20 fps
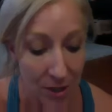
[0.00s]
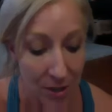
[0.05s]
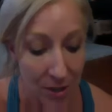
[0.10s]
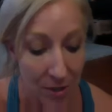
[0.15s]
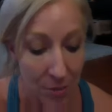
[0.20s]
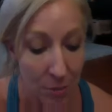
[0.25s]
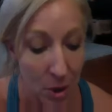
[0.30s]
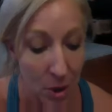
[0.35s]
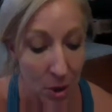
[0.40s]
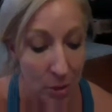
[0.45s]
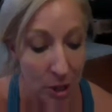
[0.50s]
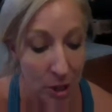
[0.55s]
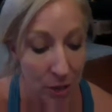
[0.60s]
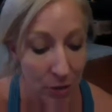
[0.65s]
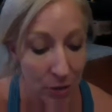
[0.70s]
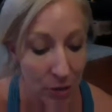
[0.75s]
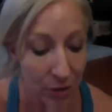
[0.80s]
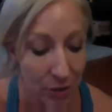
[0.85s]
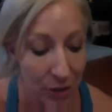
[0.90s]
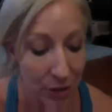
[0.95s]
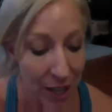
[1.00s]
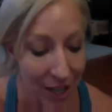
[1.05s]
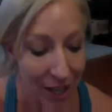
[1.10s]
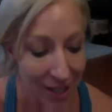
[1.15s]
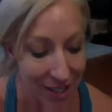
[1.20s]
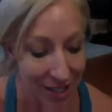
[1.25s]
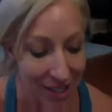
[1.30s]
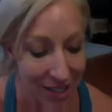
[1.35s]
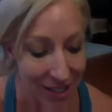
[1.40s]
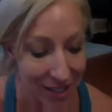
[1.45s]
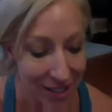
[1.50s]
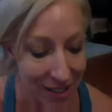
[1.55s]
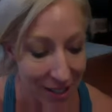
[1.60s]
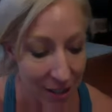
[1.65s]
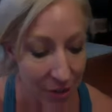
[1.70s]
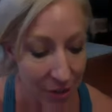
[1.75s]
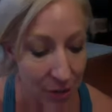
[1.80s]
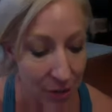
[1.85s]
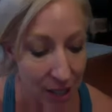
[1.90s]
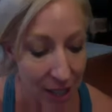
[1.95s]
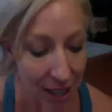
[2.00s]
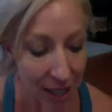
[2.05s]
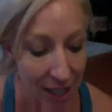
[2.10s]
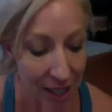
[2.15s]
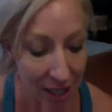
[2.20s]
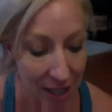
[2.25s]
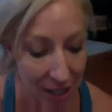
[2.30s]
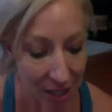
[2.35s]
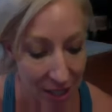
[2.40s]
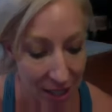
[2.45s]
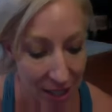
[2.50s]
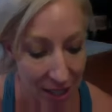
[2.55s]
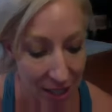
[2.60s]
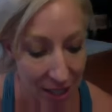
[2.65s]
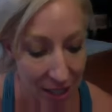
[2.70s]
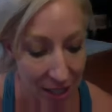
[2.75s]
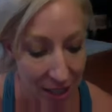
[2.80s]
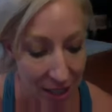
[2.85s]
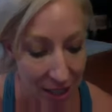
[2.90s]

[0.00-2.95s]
moment of reflection, of reconnection,